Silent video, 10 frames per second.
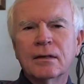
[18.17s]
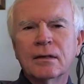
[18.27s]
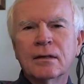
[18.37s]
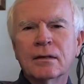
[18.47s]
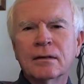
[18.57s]

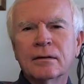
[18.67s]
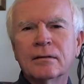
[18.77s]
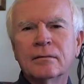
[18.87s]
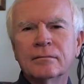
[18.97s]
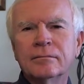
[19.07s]

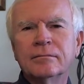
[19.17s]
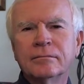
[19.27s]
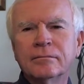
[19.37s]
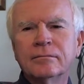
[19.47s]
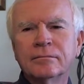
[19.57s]

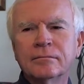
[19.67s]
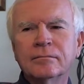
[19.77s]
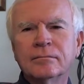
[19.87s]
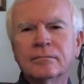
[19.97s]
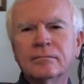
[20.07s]

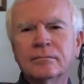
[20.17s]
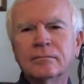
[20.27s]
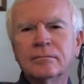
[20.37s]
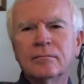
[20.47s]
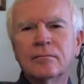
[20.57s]

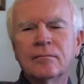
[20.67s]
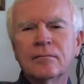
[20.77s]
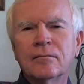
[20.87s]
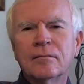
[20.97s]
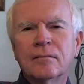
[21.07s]

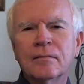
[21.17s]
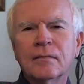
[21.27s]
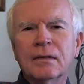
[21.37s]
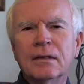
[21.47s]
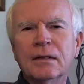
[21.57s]

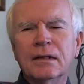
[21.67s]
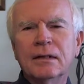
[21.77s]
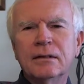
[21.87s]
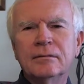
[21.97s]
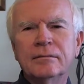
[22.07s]

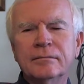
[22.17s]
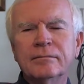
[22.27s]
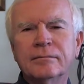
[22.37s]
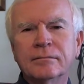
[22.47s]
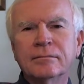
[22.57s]

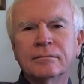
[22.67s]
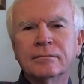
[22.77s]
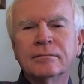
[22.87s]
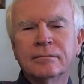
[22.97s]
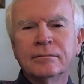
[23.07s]

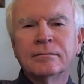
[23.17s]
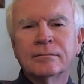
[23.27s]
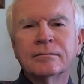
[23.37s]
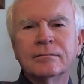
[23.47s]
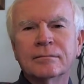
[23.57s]

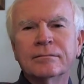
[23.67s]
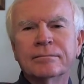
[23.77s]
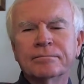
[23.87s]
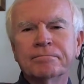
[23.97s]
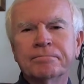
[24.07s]
No words are spoken by the person on screen.